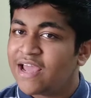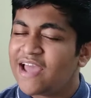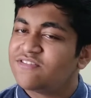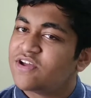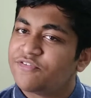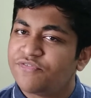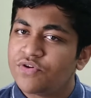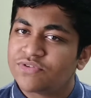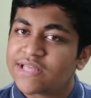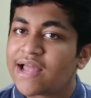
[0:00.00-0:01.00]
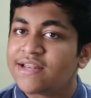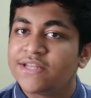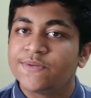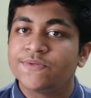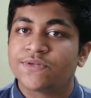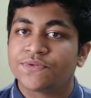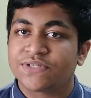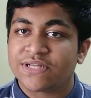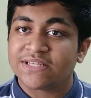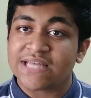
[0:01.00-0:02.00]
and there are few sad news or
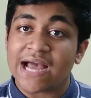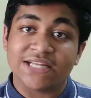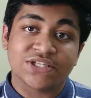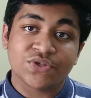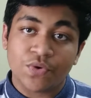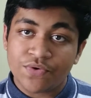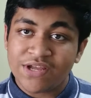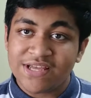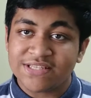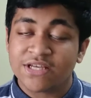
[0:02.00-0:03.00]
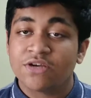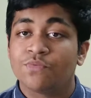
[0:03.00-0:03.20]
sad stories